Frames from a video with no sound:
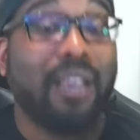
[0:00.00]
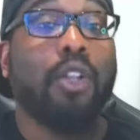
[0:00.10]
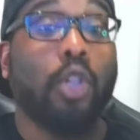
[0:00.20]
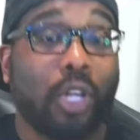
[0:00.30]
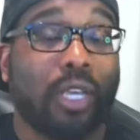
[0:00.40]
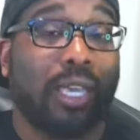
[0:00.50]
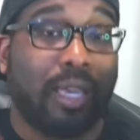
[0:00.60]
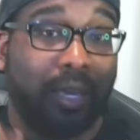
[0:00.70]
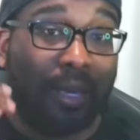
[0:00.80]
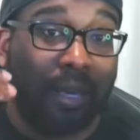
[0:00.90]

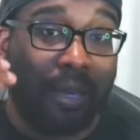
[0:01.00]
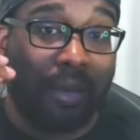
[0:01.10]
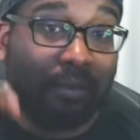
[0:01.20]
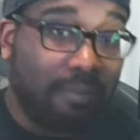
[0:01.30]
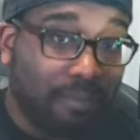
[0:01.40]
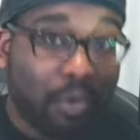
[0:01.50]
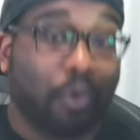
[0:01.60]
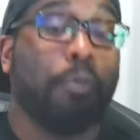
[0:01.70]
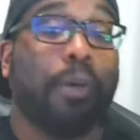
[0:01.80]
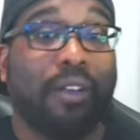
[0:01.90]
looking
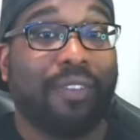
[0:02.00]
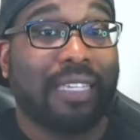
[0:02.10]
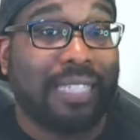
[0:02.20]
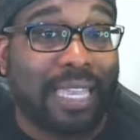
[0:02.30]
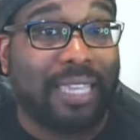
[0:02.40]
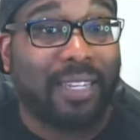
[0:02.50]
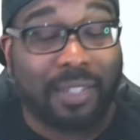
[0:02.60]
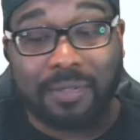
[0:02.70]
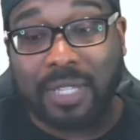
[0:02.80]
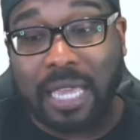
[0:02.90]
group of
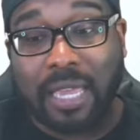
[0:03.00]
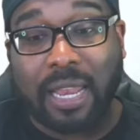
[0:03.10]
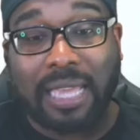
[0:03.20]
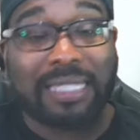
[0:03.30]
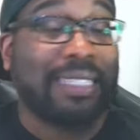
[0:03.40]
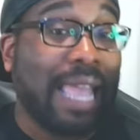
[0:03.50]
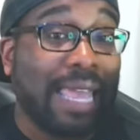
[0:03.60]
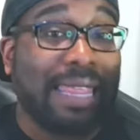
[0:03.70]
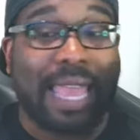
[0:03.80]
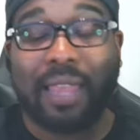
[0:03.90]
executives. And I
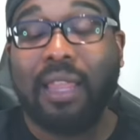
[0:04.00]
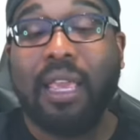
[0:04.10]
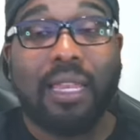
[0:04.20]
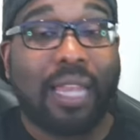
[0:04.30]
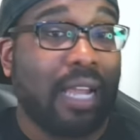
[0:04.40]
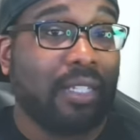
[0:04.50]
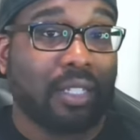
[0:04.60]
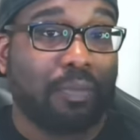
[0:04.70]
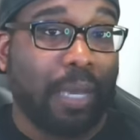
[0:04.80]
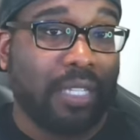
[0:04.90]
say that not
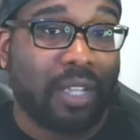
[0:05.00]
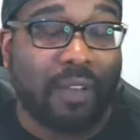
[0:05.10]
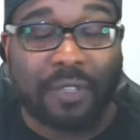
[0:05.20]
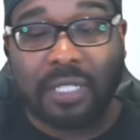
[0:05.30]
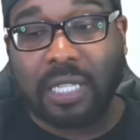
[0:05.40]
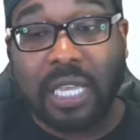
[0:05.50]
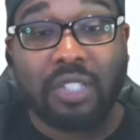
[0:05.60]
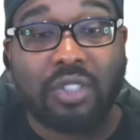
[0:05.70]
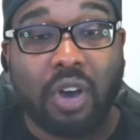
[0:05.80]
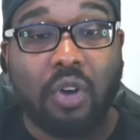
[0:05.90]
just based off of
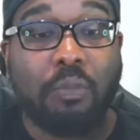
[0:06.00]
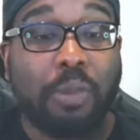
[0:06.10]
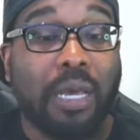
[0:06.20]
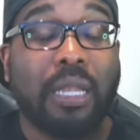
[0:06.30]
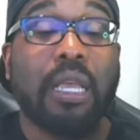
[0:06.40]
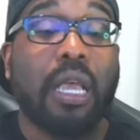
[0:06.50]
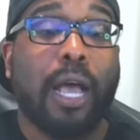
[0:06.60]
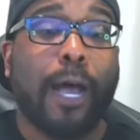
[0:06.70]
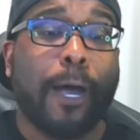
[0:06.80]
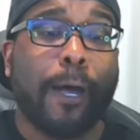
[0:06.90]
skin tone, but
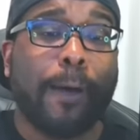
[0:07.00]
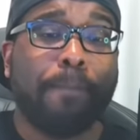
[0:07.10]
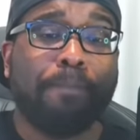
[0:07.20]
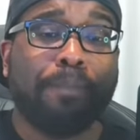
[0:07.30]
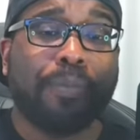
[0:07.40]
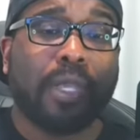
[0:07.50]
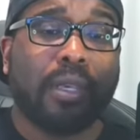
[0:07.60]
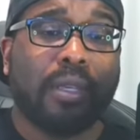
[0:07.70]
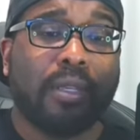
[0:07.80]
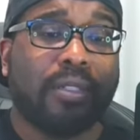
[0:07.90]
um,
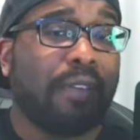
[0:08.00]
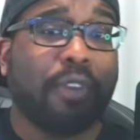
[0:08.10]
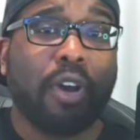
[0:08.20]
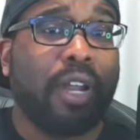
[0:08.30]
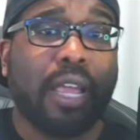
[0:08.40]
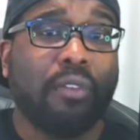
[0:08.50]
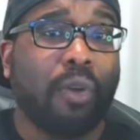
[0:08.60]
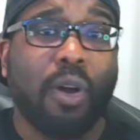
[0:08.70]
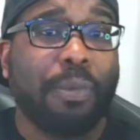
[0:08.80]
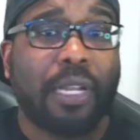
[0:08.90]
Steph Curry ain't
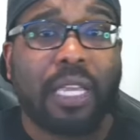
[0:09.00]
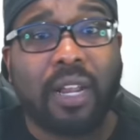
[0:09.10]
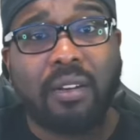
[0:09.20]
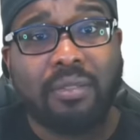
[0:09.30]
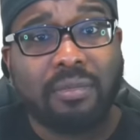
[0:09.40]
grow up in the ghetto.